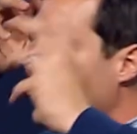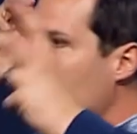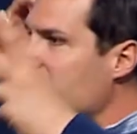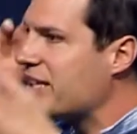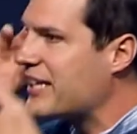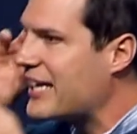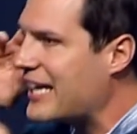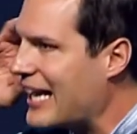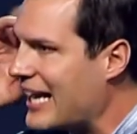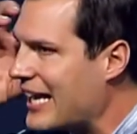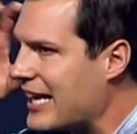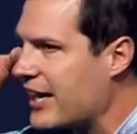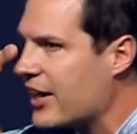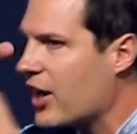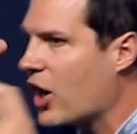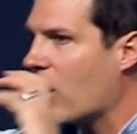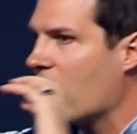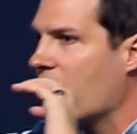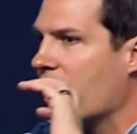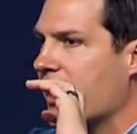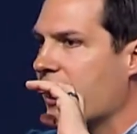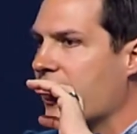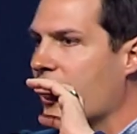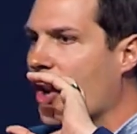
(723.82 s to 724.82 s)
we can in
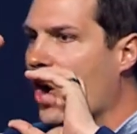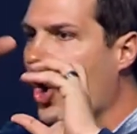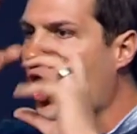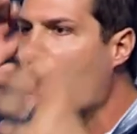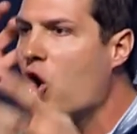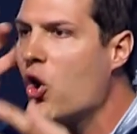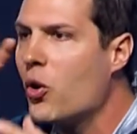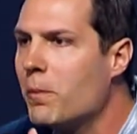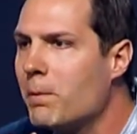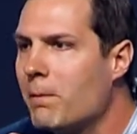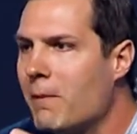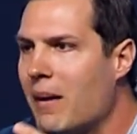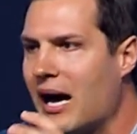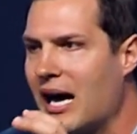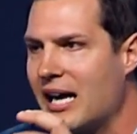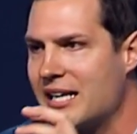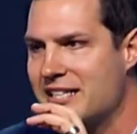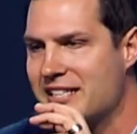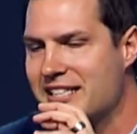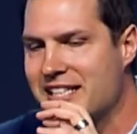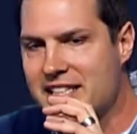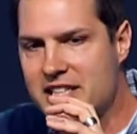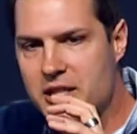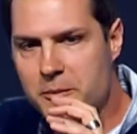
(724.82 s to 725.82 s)
our, in our own mind
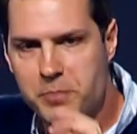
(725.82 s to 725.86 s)
to get the